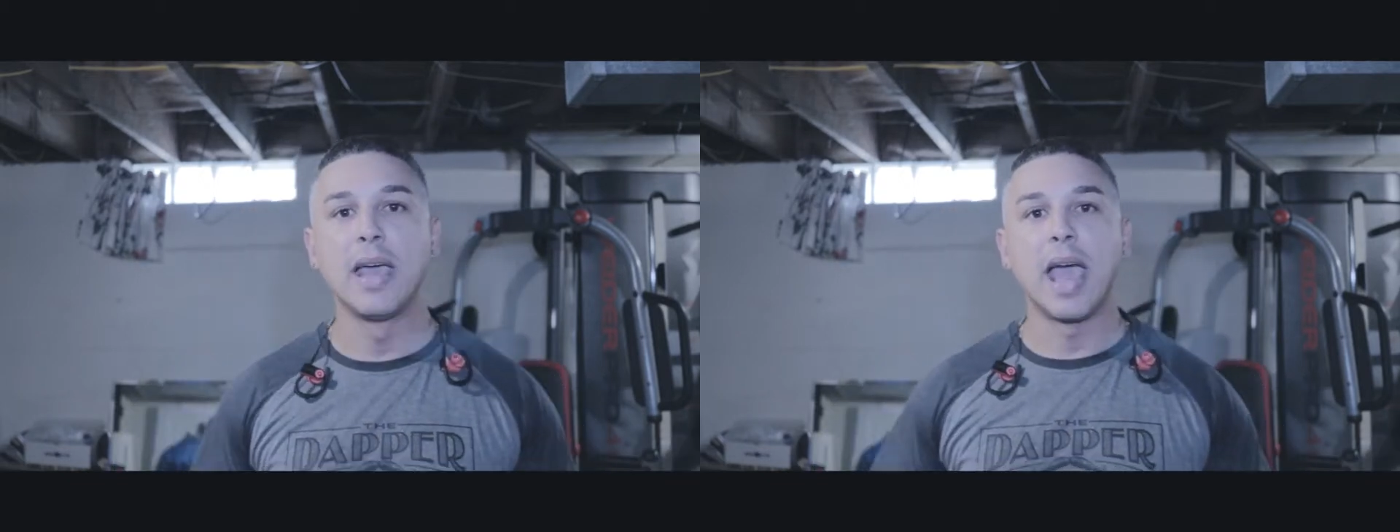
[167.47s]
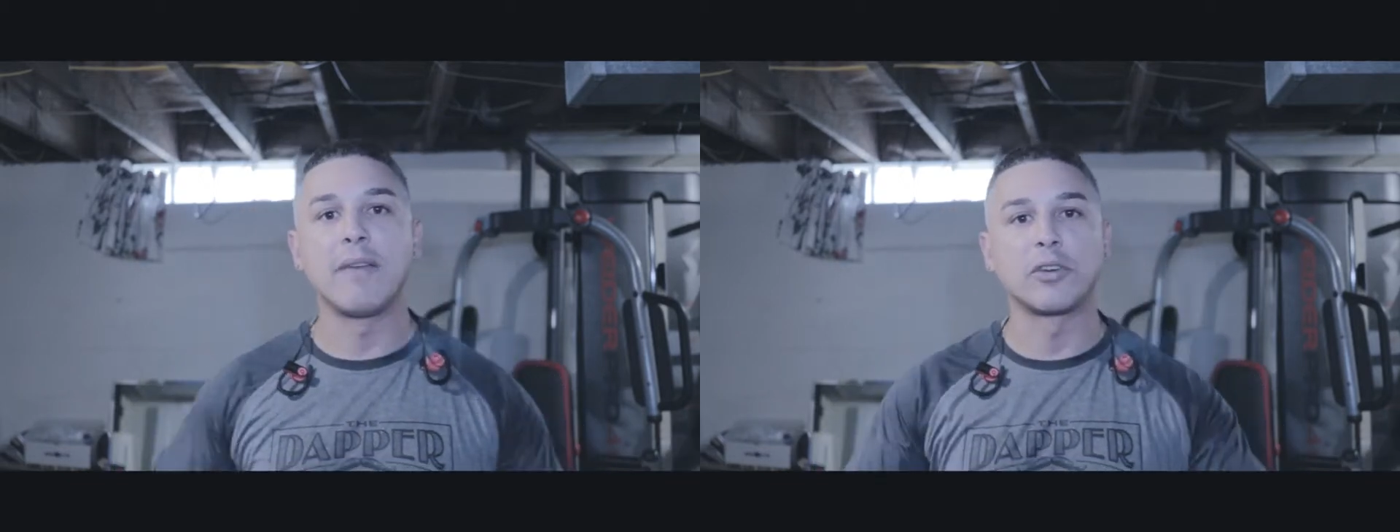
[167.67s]

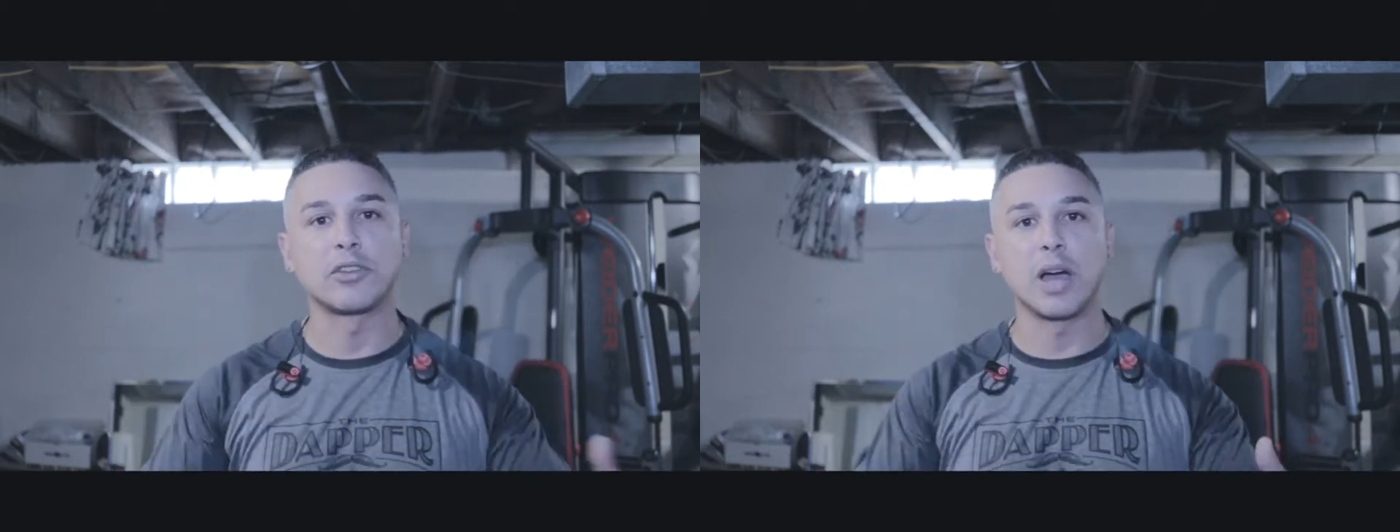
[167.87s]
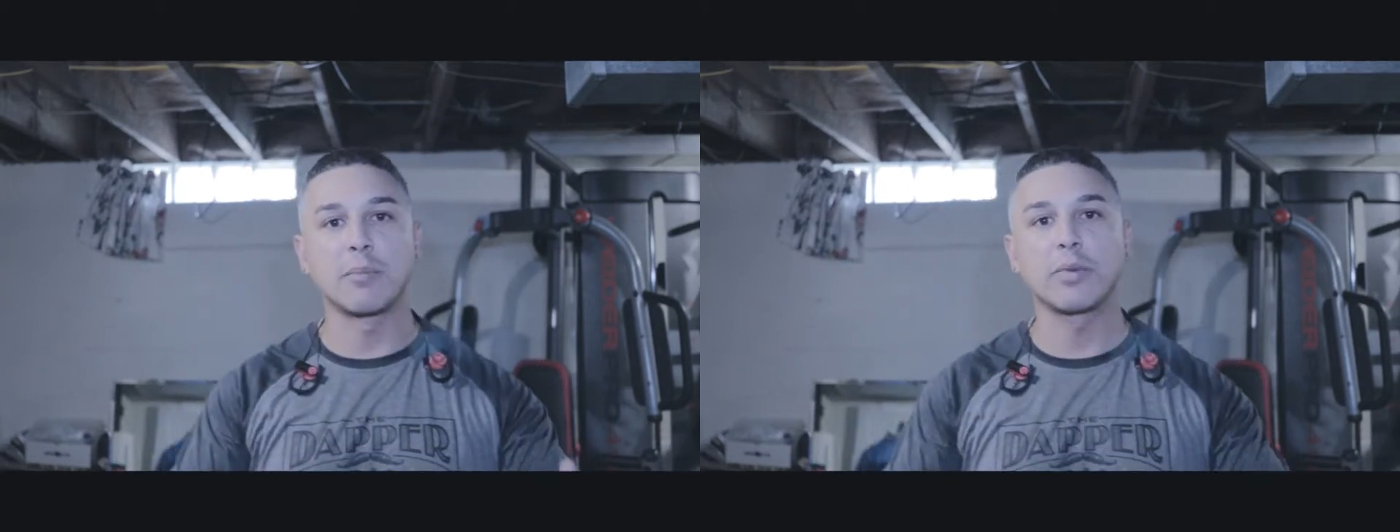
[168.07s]
And for
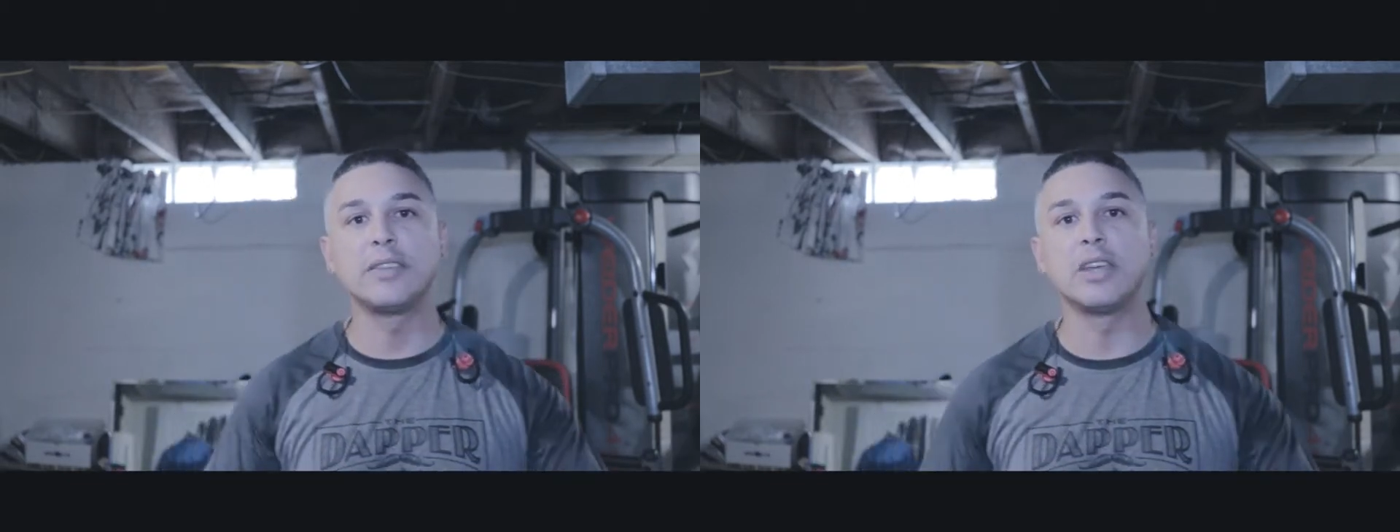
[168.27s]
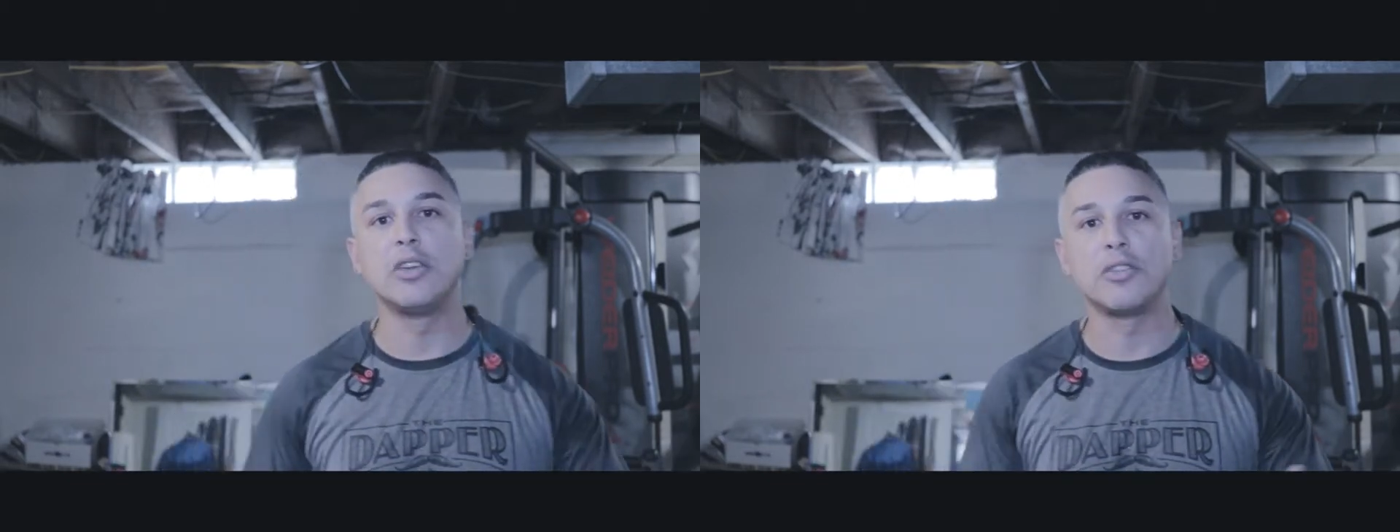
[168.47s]
some
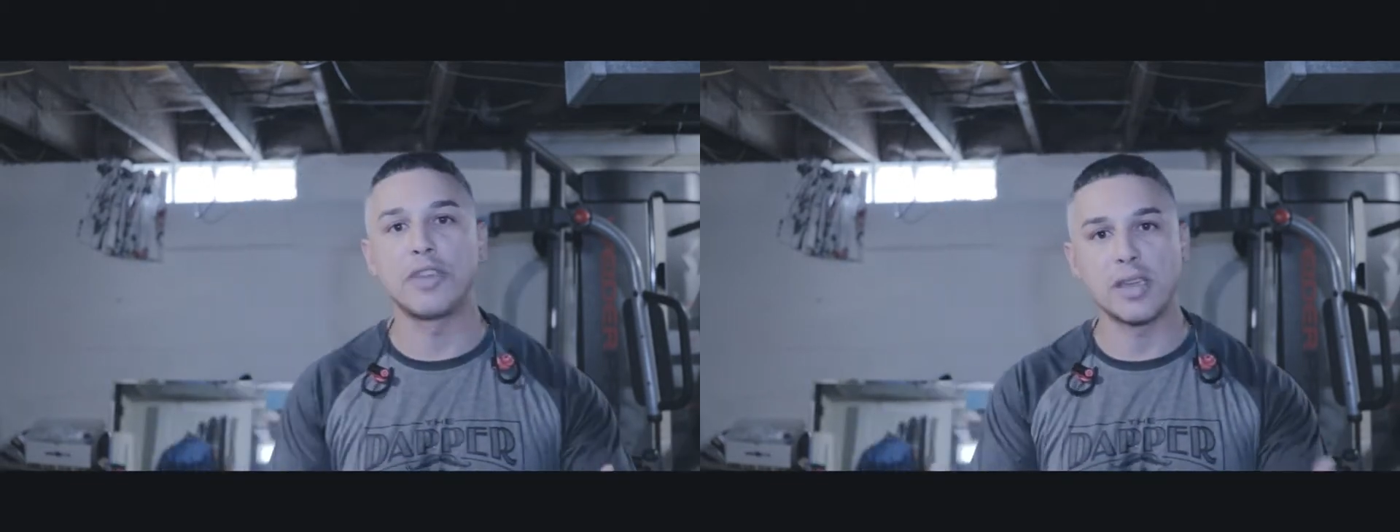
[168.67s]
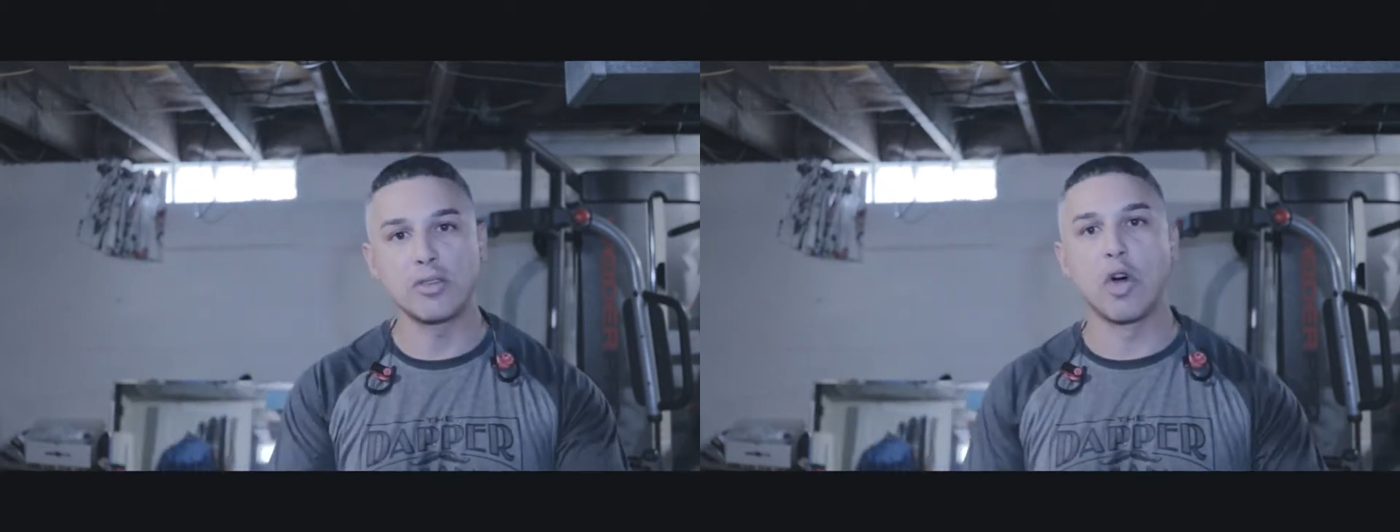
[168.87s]
reason, you
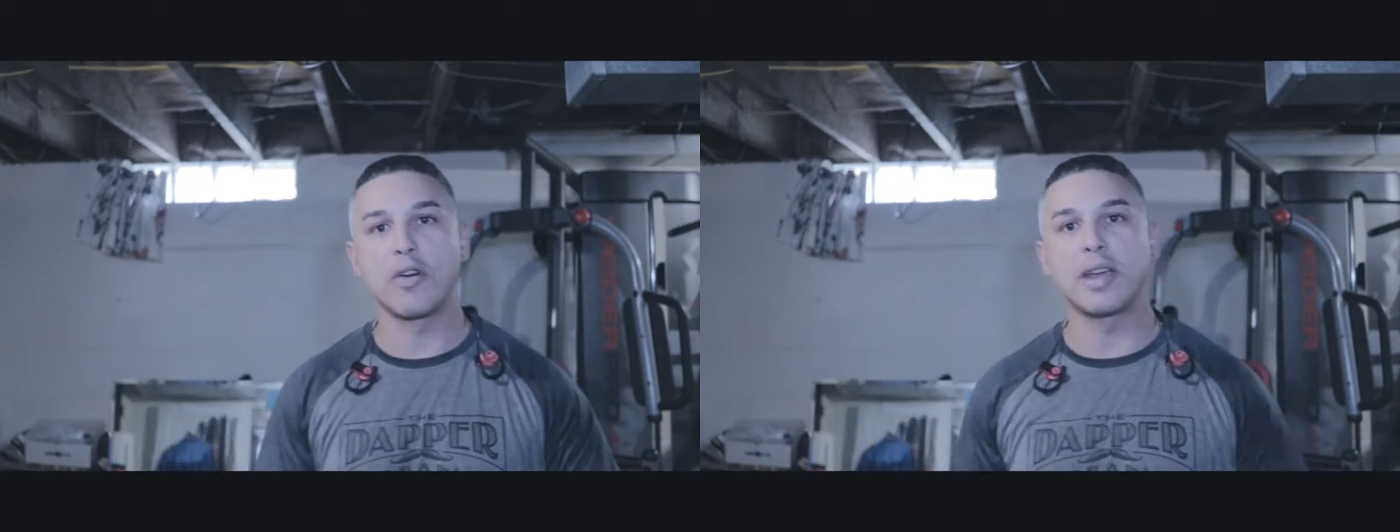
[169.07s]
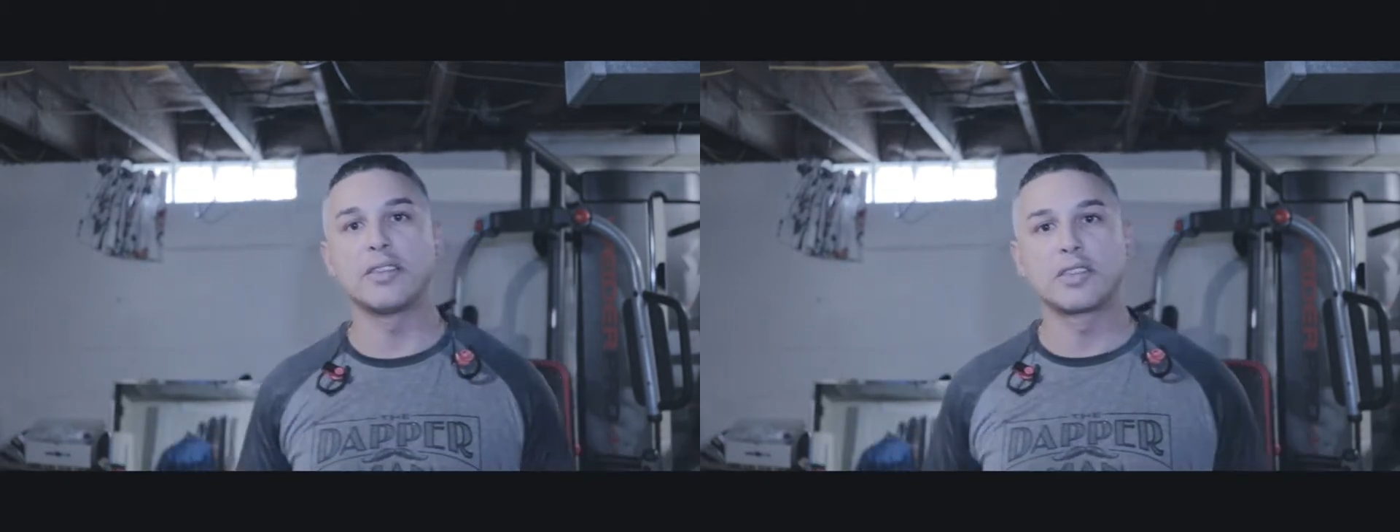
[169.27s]
think ignoring it is